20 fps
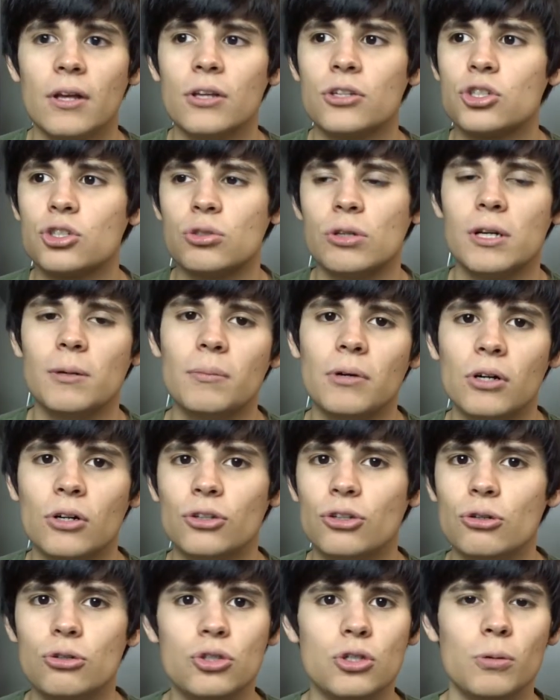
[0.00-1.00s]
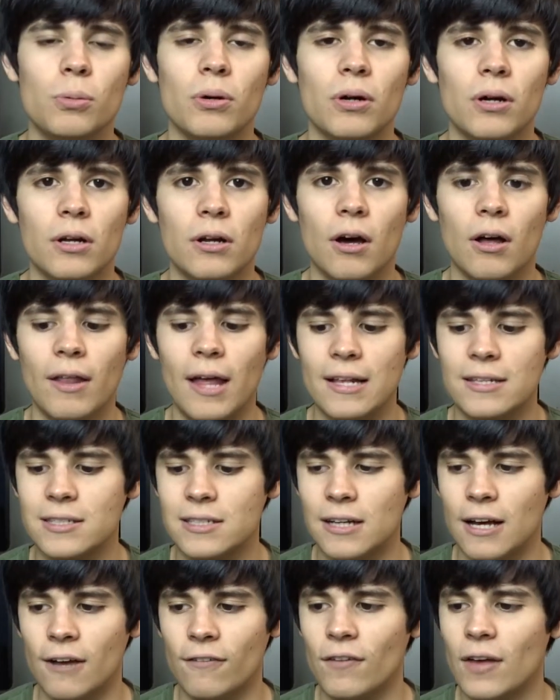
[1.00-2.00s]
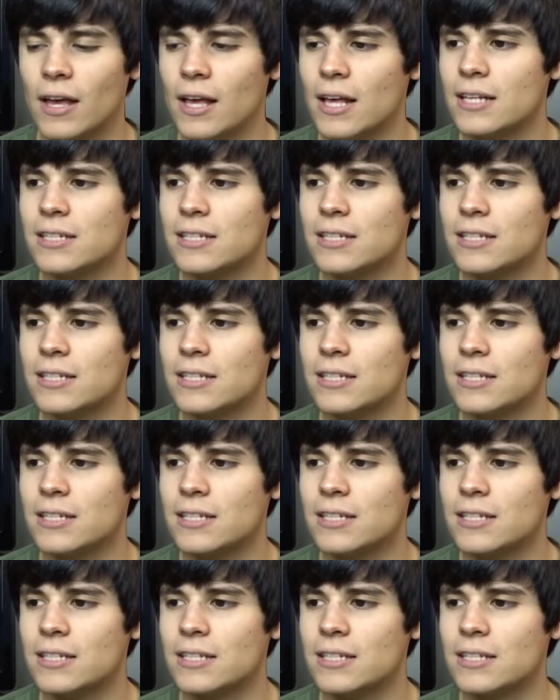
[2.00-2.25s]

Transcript: streamer, YouTuber, and all that stuff.